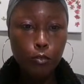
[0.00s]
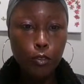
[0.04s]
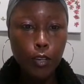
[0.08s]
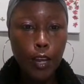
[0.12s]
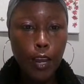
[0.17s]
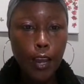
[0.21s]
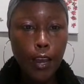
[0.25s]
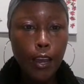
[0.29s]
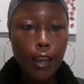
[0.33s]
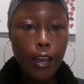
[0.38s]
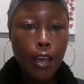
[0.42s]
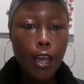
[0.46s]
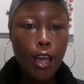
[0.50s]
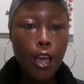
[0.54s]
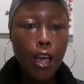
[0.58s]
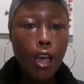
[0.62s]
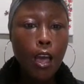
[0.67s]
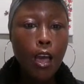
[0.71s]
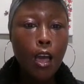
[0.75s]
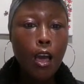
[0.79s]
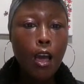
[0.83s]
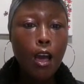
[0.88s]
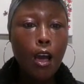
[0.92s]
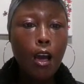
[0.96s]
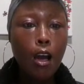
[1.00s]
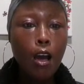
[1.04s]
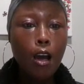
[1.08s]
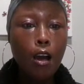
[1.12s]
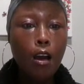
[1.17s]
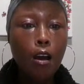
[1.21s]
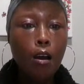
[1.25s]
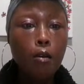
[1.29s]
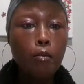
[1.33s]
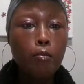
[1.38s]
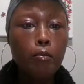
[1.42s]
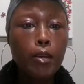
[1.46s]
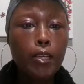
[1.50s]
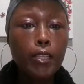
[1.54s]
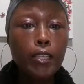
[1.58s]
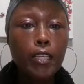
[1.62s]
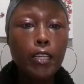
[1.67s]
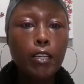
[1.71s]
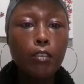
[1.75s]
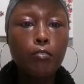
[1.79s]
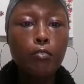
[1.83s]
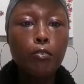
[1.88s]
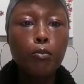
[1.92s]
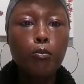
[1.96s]
Okay. And
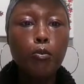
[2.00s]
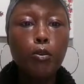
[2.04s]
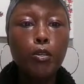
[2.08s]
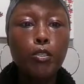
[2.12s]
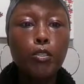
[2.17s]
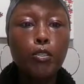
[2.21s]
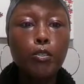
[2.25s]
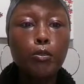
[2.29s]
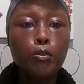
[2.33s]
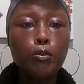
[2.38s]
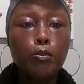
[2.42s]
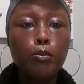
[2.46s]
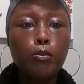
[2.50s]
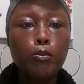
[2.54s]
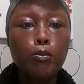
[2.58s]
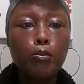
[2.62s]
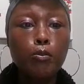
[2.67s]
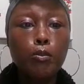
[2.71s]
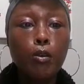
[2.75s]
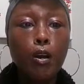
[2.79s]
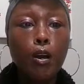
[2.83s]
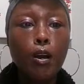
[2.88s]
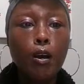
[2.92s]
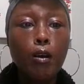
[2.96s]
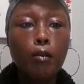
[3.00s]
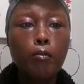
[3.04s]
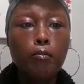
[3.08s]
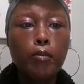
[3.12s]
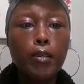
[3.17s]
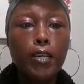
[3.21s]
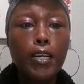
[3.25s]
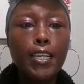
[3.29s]
then if you want to